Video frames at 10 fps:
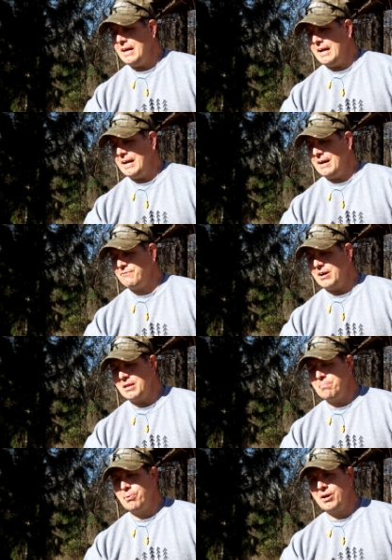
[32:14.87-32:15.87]
And I
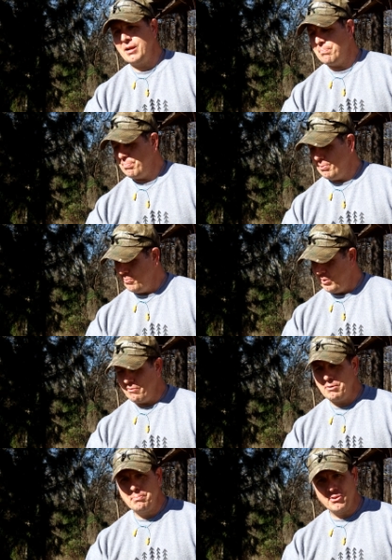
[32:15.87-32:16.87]
finally put it up when
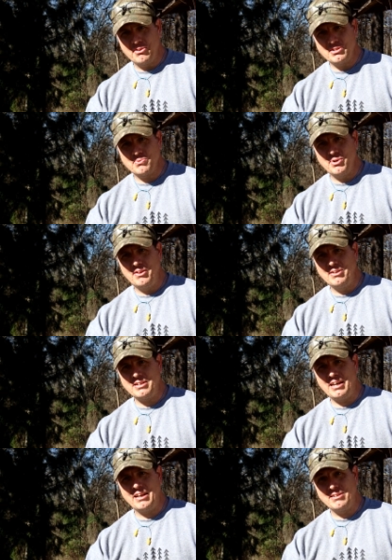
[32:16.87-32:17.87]
I rebuilt this one
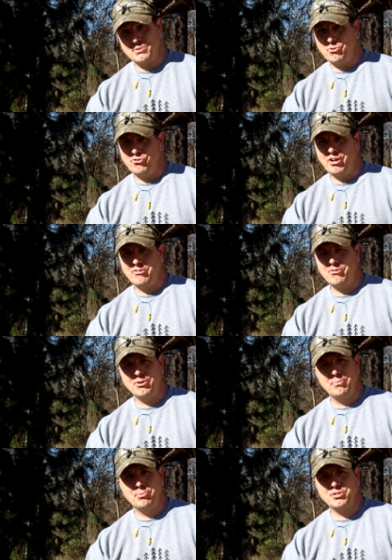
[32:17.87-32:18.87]
and got this one running so
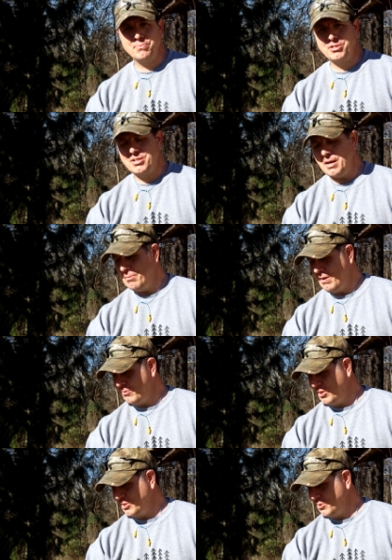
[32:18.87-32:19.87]
good, put so much time and
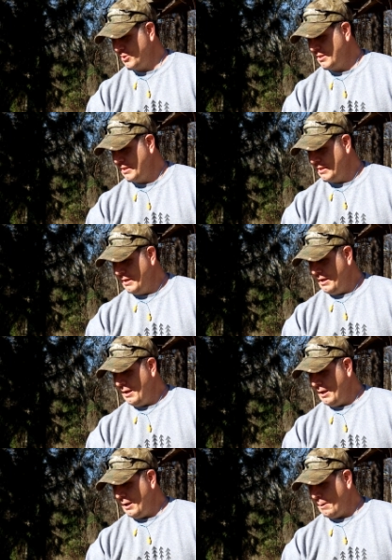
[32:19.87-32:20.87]
effort into it.
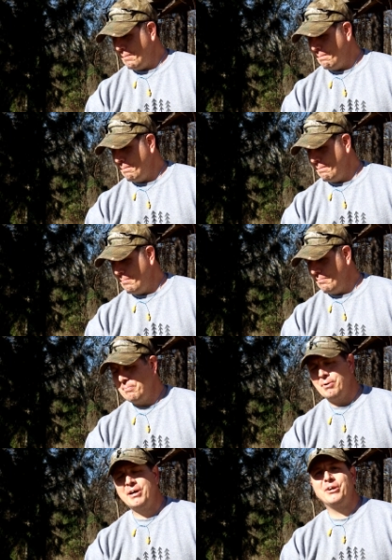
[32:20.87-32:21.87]

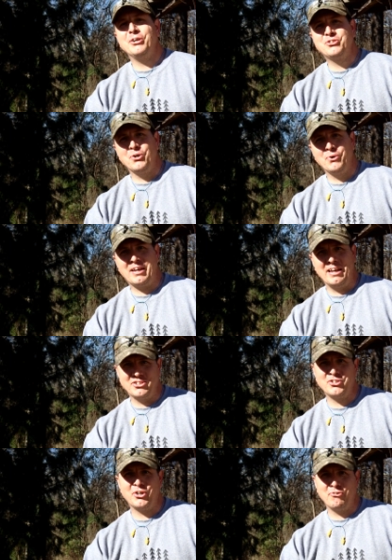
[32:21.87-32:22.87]
But also it kind
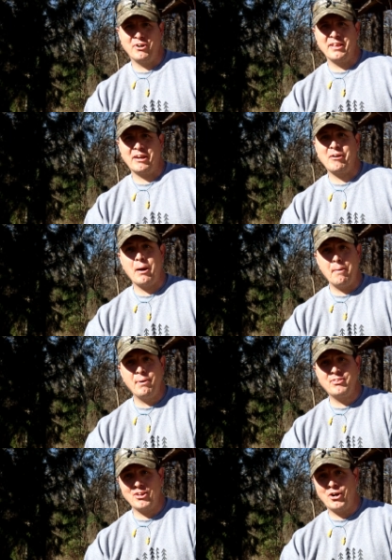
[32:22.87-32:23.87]
of started running like crap. I
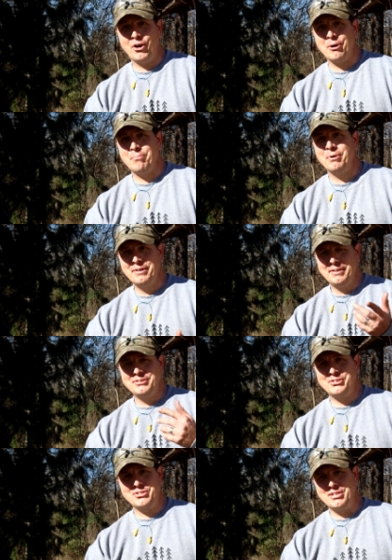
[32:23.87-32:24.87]
bet the carb
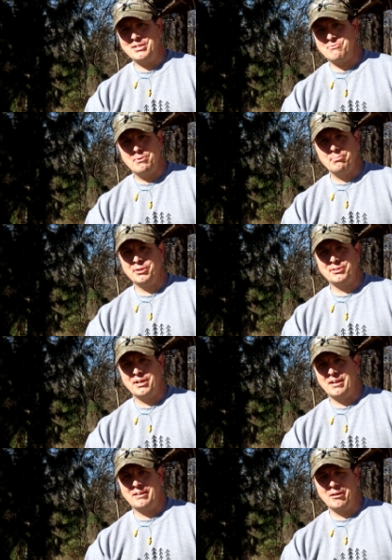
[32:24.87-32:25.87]
just needs rebuilt
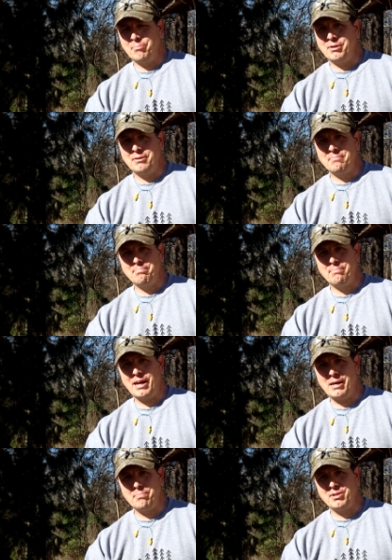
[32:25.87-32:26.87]
on it and it'll be
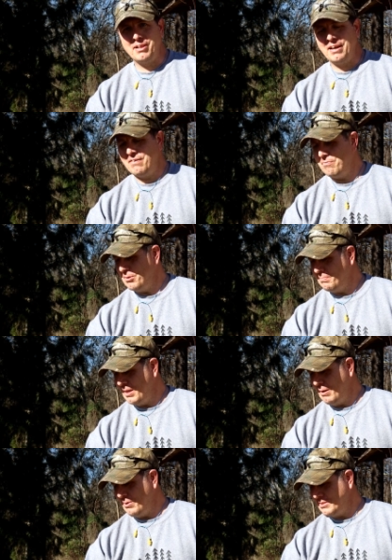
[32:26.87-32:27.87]
back up to life. But
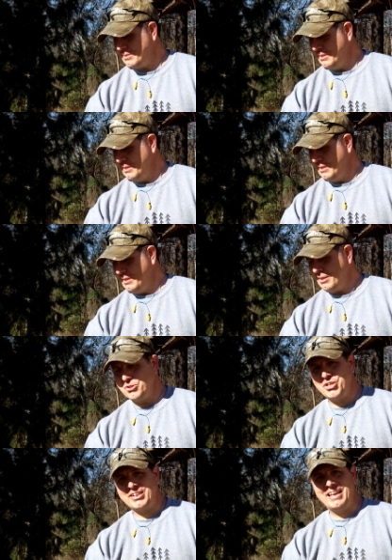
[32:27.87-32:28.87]
anyways,
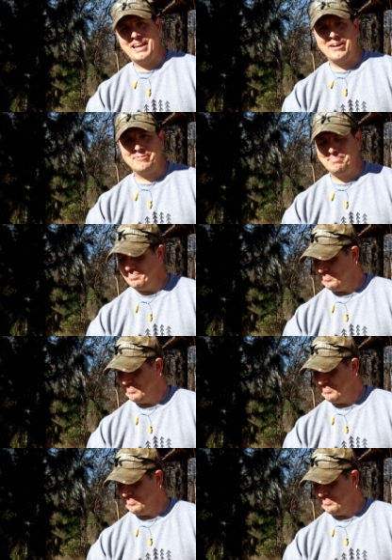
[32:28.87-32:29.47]
go check that out.